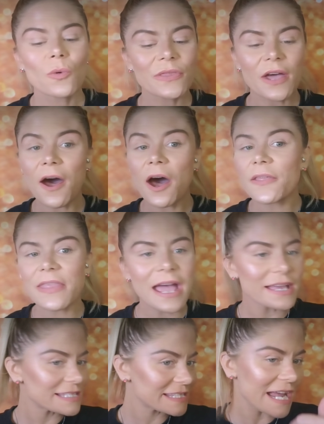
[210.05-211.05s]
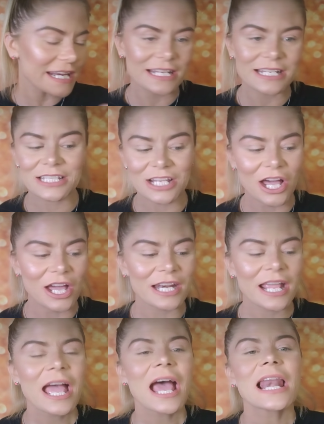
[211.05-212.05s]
With all that said and done,